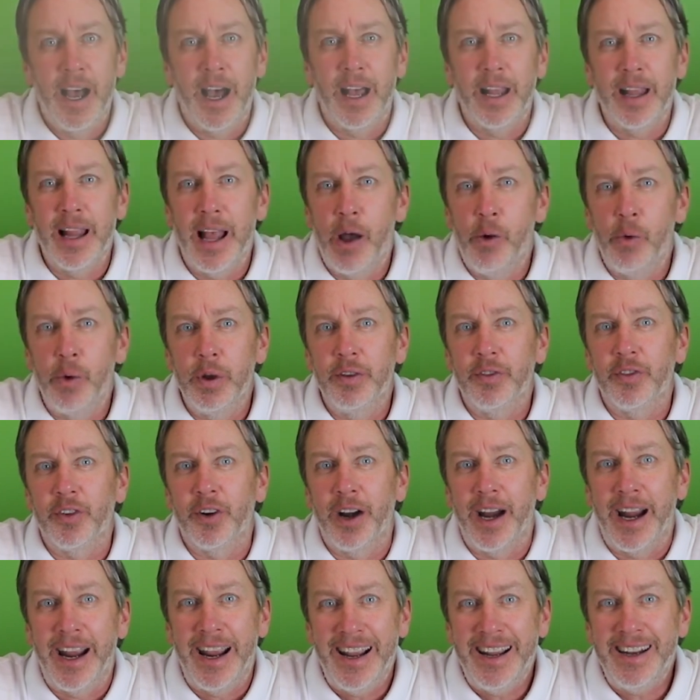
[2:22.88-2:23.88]
allowing
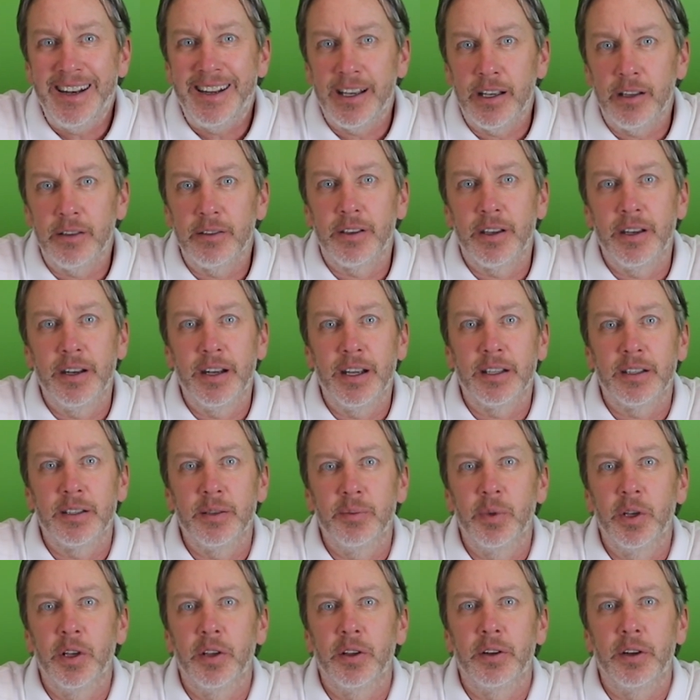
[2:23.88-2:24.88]
for handheld
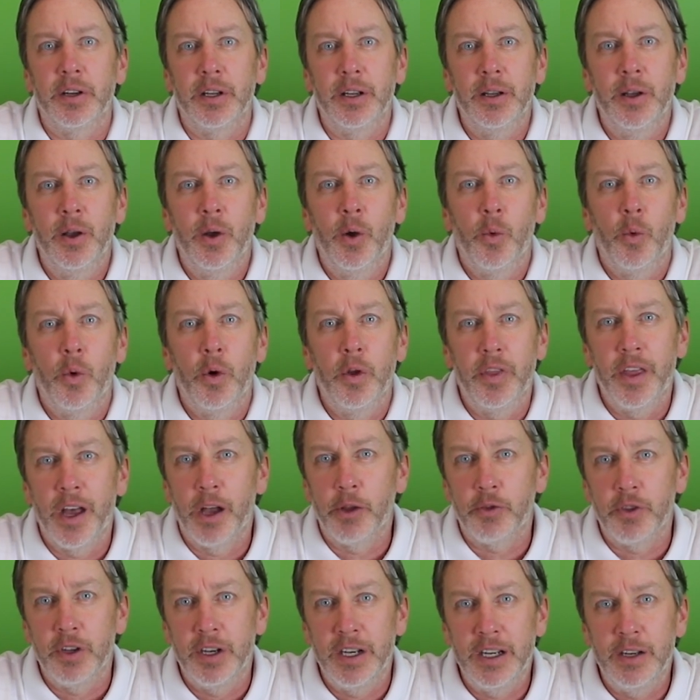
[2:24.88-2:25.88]
connectability
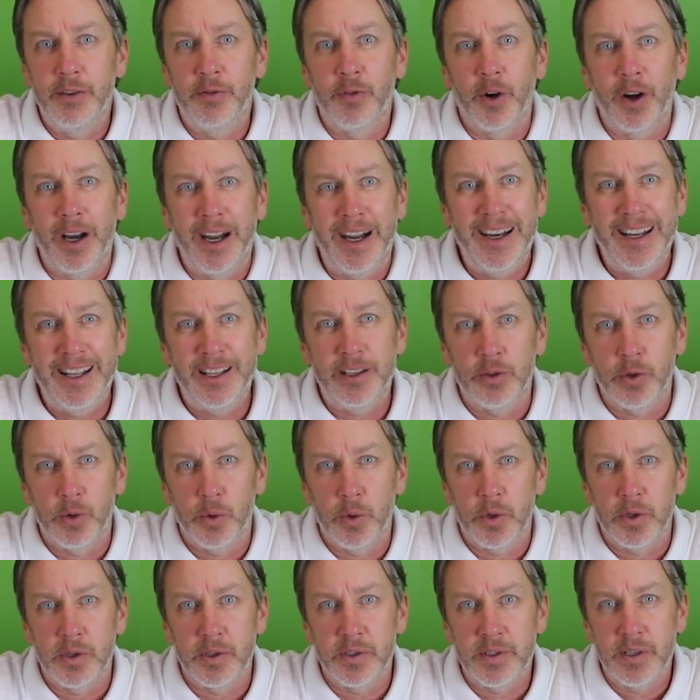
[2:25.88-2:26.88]
without the need for any
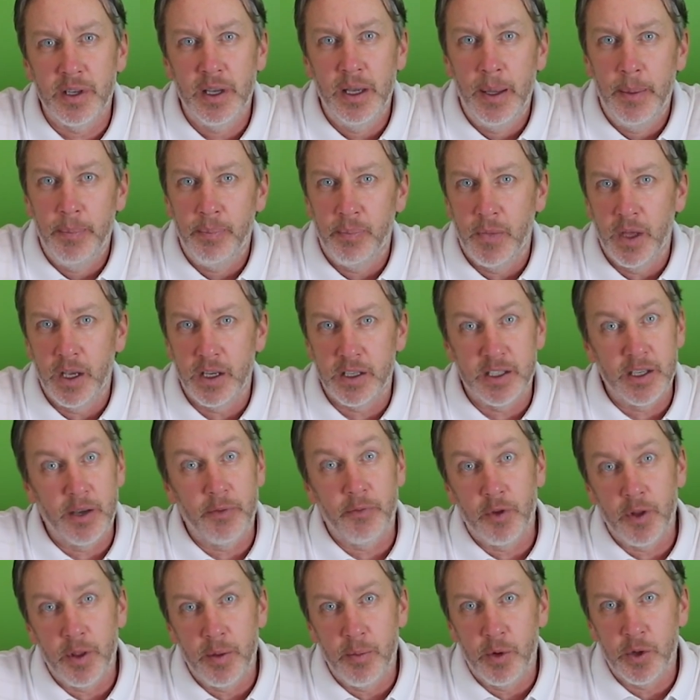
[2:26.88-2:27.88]
tools,
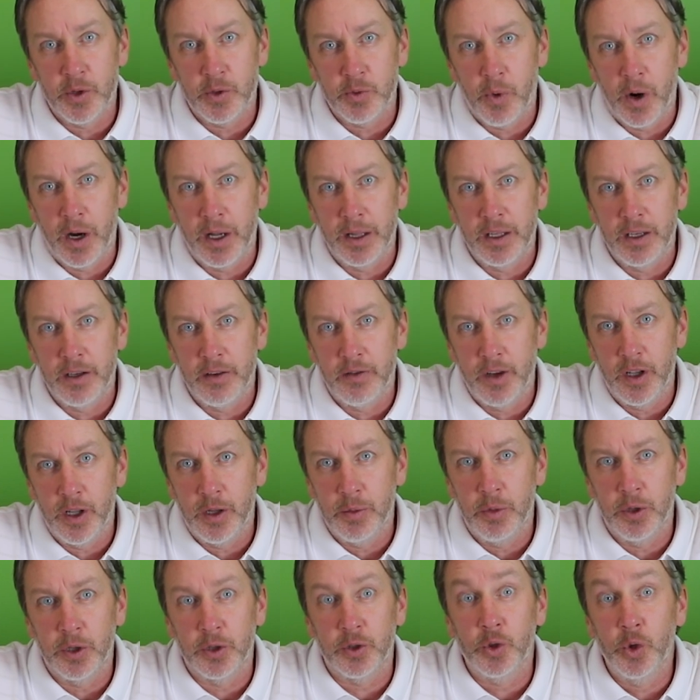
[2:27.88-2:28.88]
except for the most widely
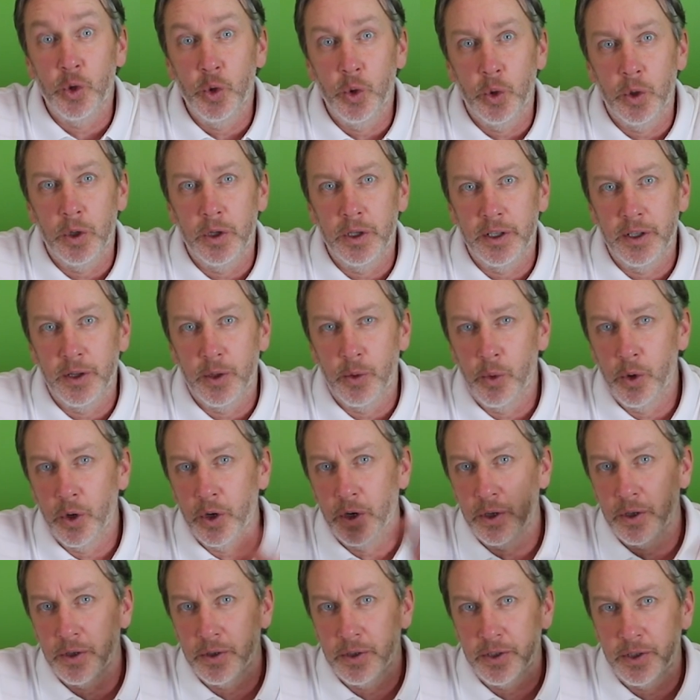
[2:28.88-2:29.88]
available tool in the
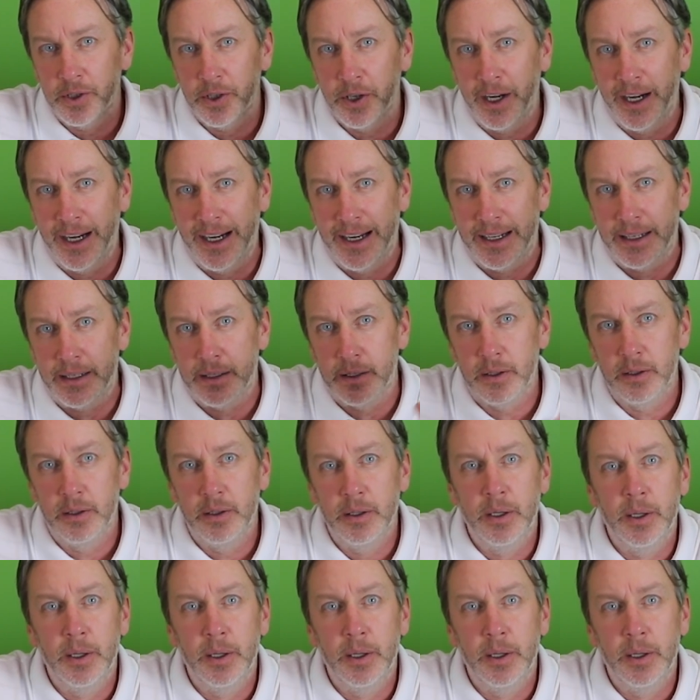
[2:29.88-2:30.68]
world, your hand.